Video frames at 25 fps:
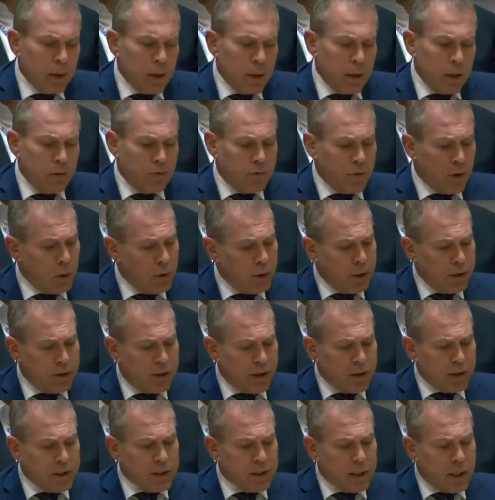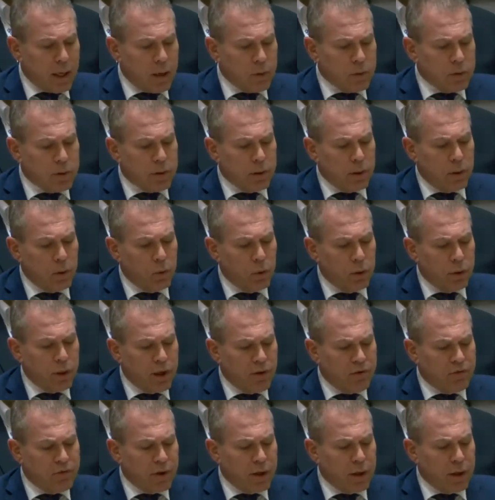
If only this Council would have